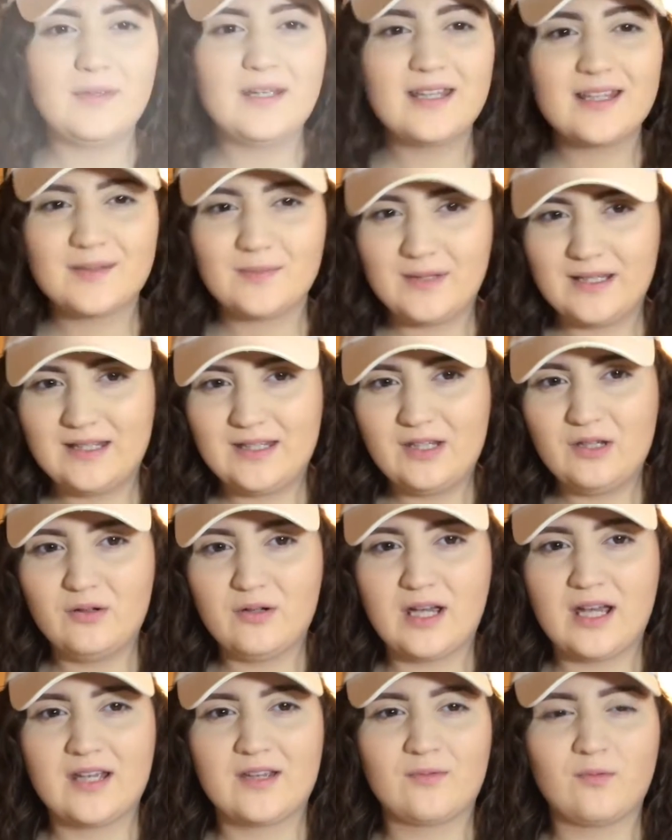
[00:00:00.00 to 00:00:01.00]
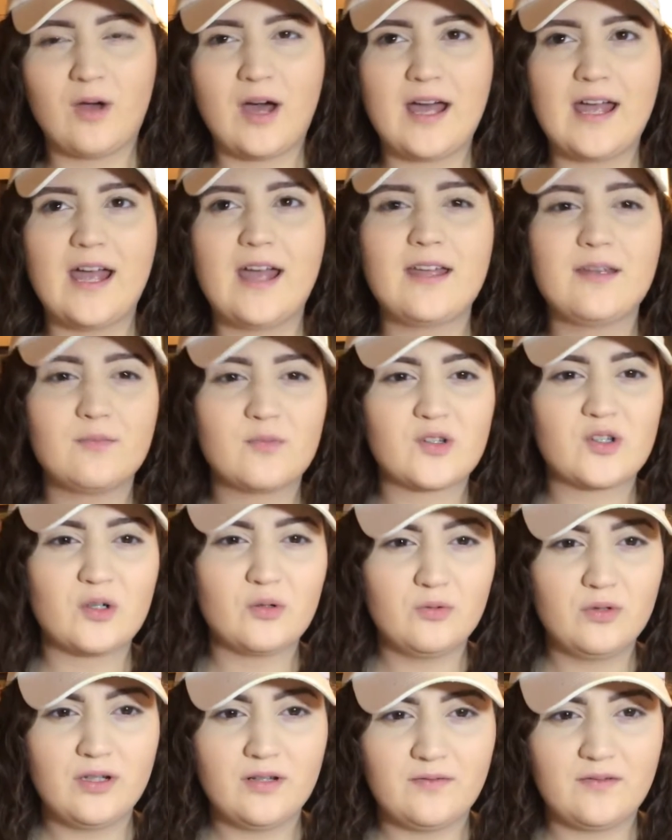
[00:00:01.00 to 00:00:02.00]
me explain to you guys why I am so
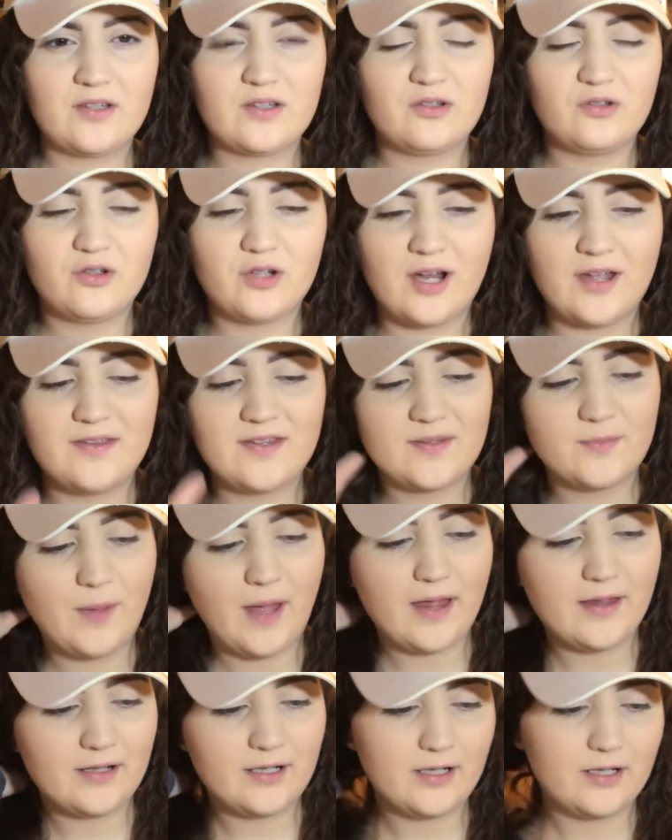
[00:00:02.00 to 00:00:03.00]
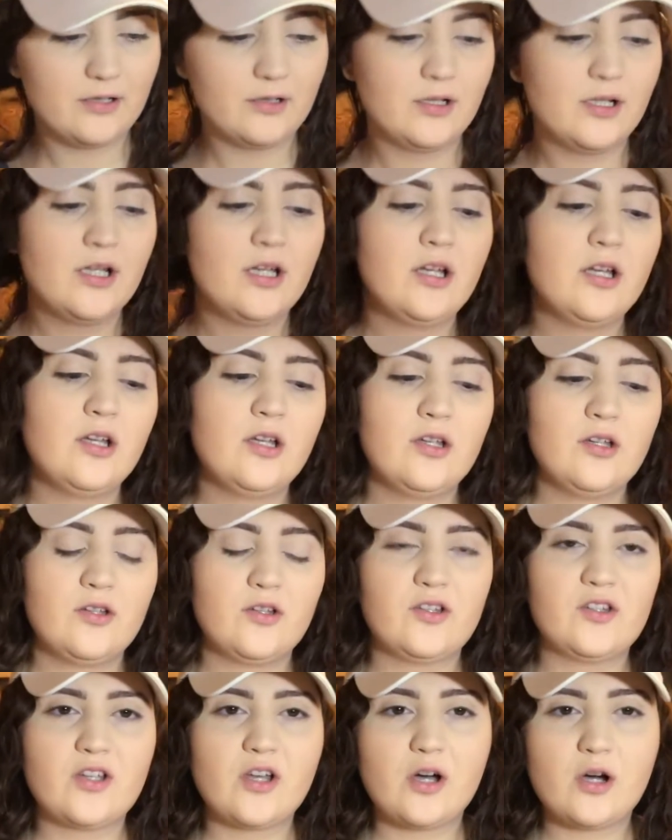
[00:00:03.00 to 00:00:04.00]
nervous to try this palette out.
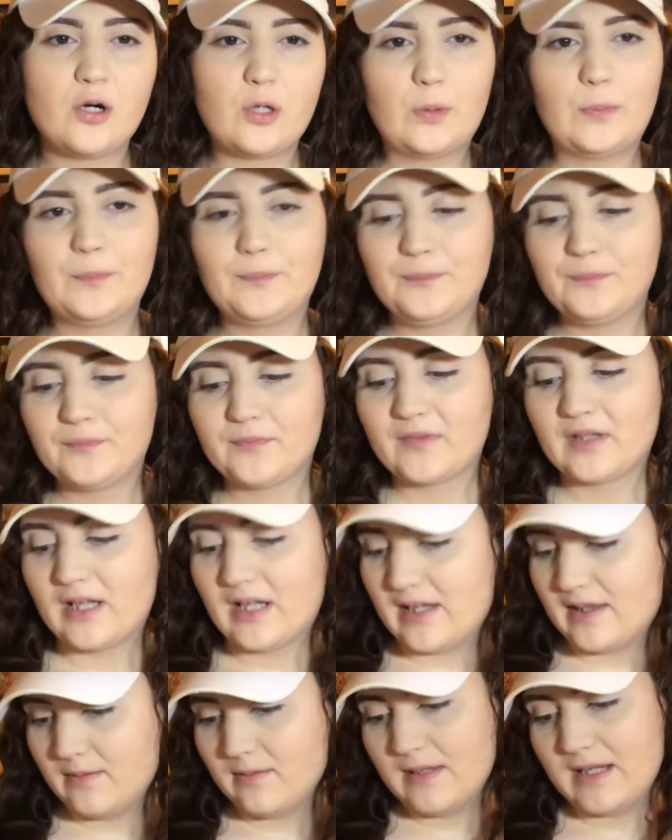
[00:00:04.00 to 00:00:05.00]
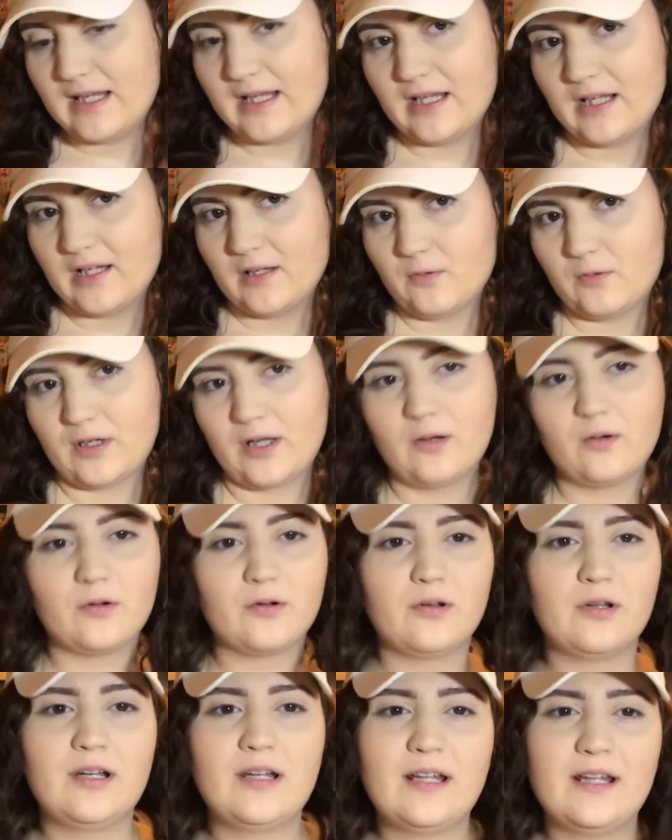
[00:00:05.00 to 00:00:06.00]
So in the beginning when I
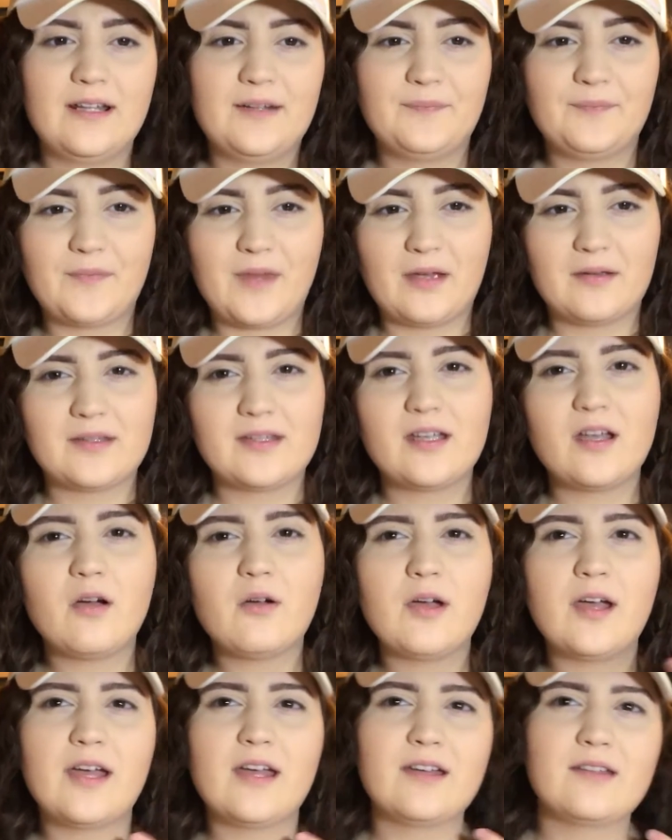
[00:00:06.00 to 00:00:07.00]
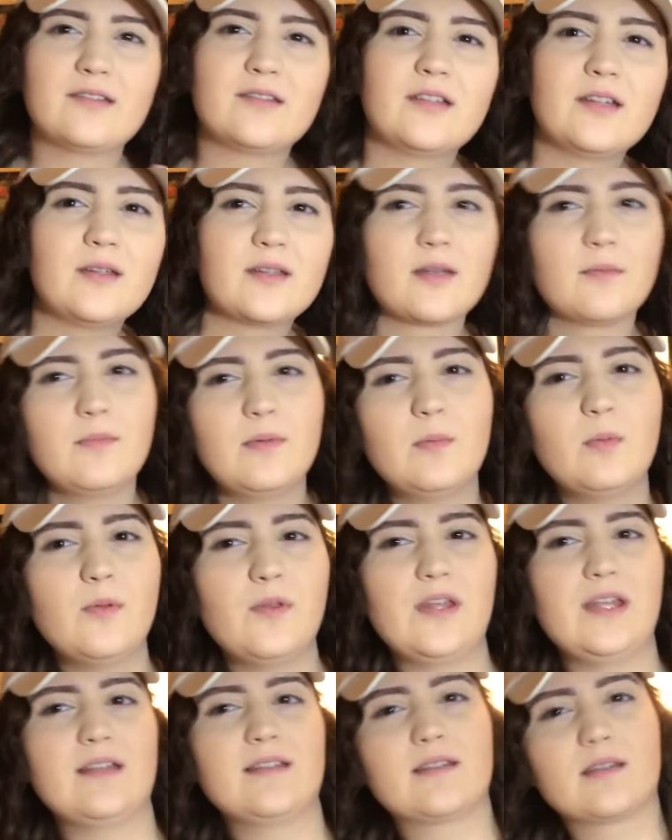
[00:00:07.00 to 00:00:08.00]
ordered it, I was like, okay, so like some people
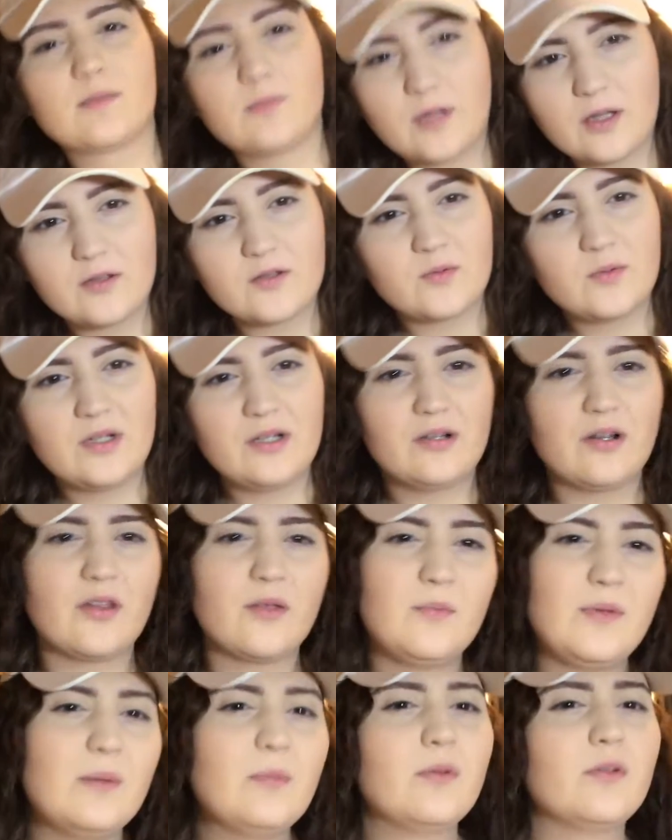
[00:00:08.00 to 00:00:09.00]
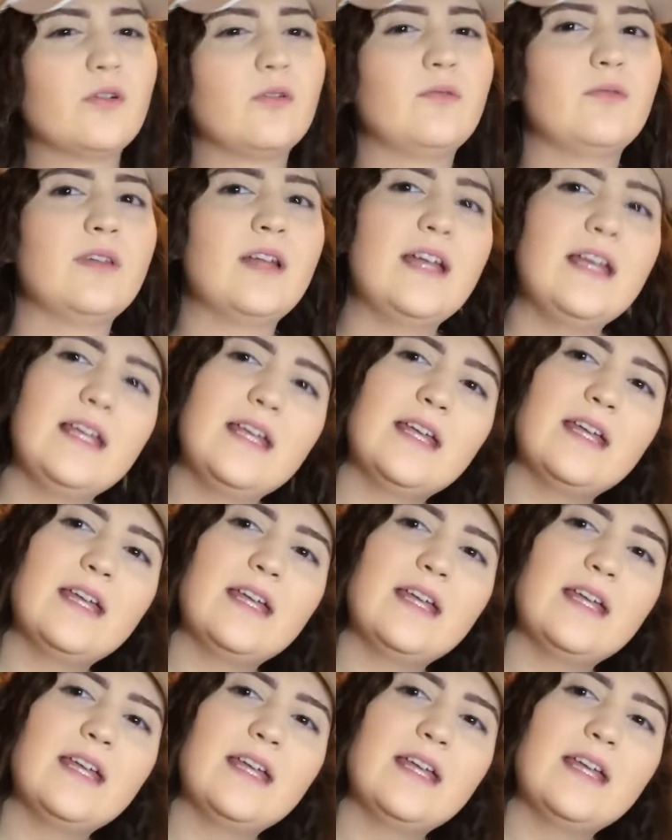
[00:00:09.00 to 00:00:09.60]
think it smells weird, other people don't like